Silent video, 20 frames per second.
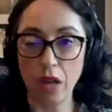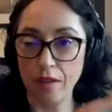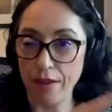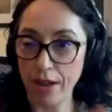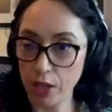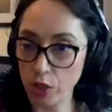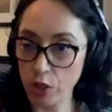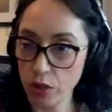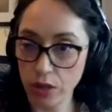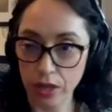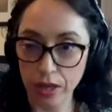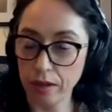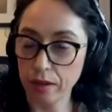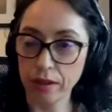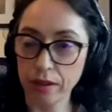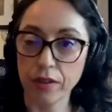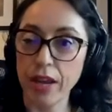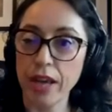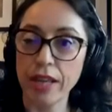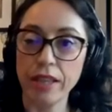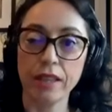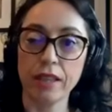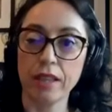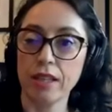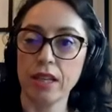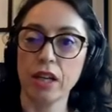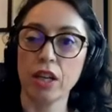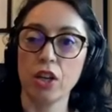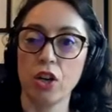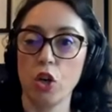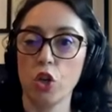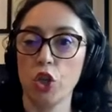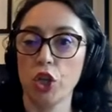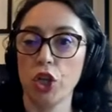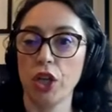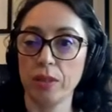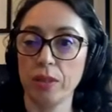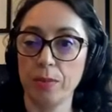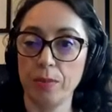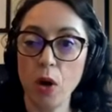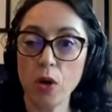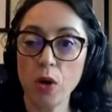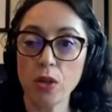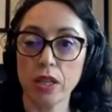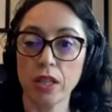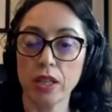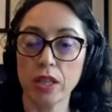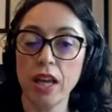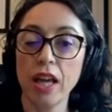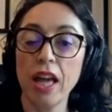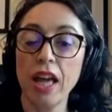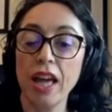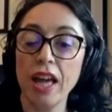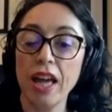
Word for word: eventually create this archaeological deposit,